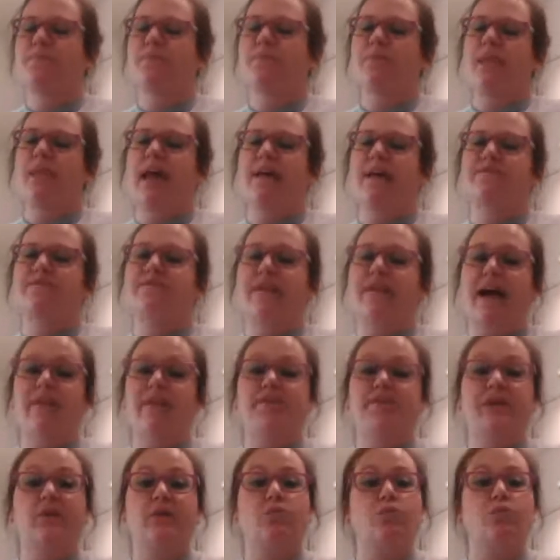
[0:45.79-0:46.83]
have
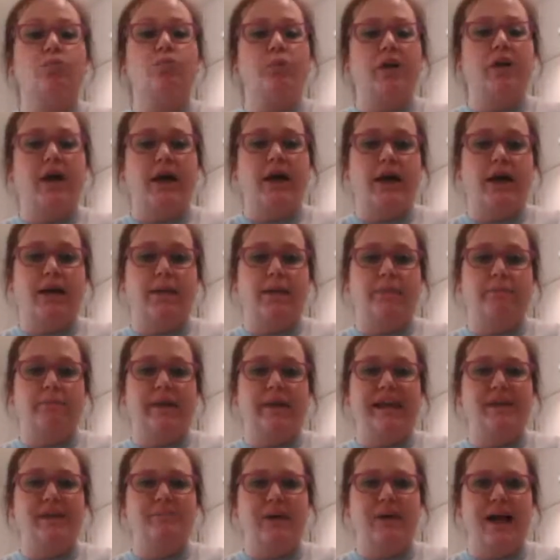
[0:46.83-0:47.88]
found that
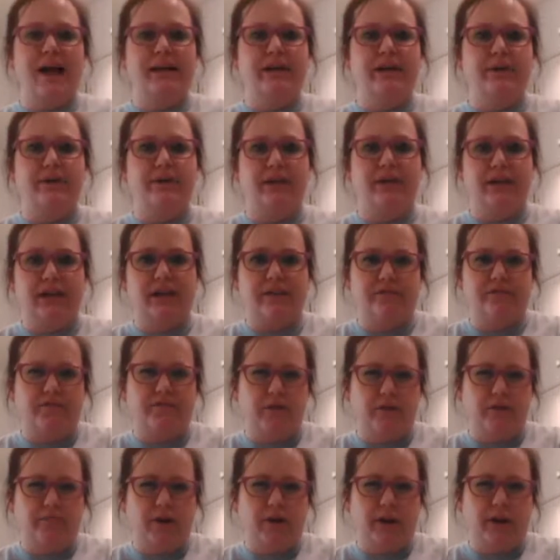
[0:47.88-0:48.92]
making pie dough in like a
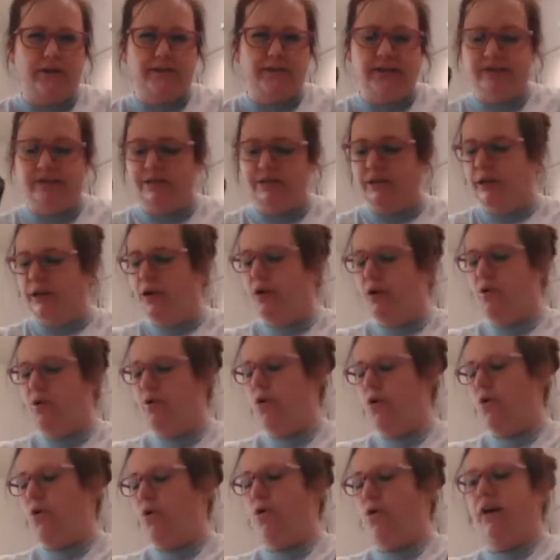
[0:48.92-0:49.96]
food processor
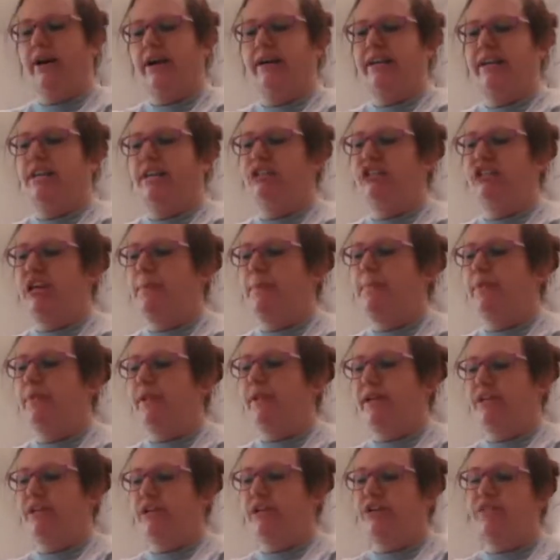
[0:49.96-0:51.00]
or a Ninja
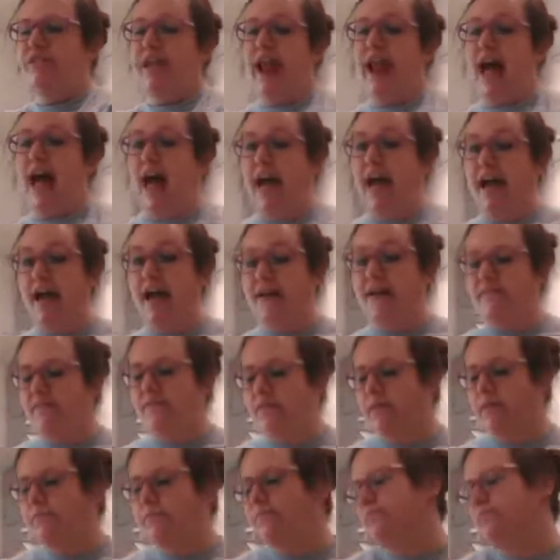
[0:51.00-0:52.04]
blender that I have
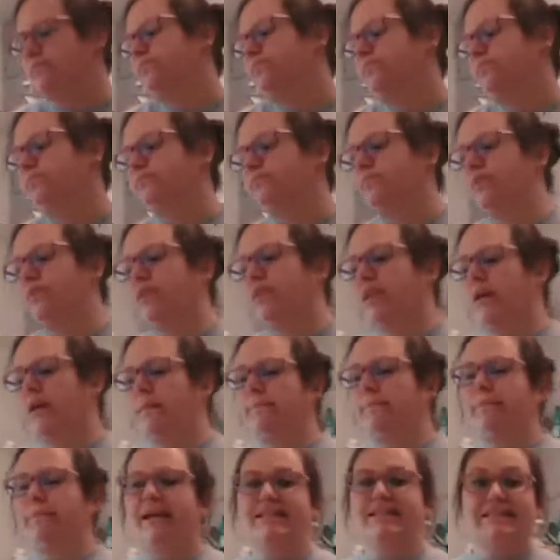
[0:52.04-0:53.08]

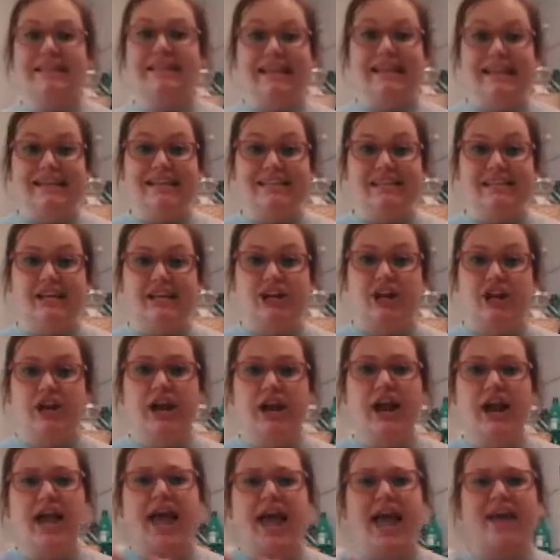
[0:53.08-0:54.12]
makes it
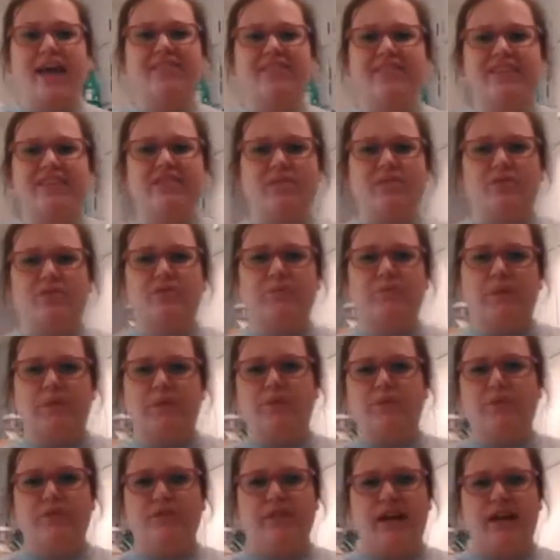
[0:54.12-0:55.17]
easier. And then those
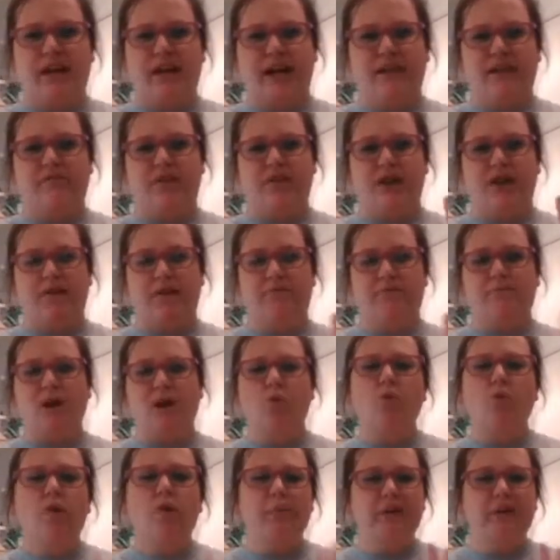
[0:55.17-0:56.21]
people that have
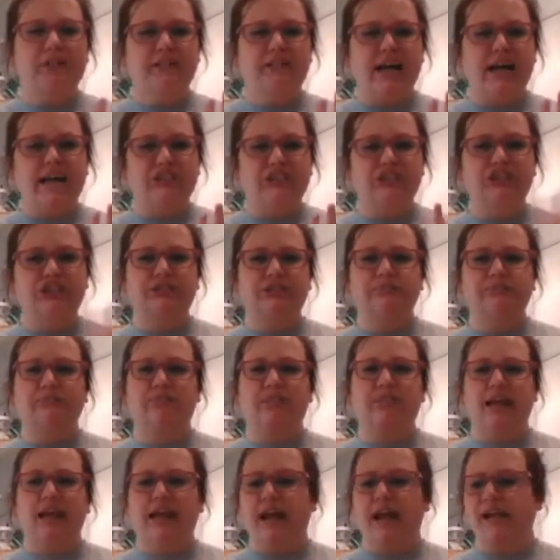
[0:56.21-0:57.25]
a warmer touch,
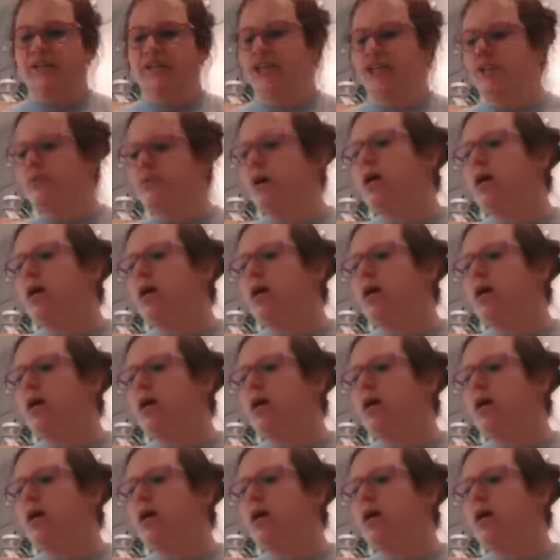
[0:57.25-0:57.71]
like I do,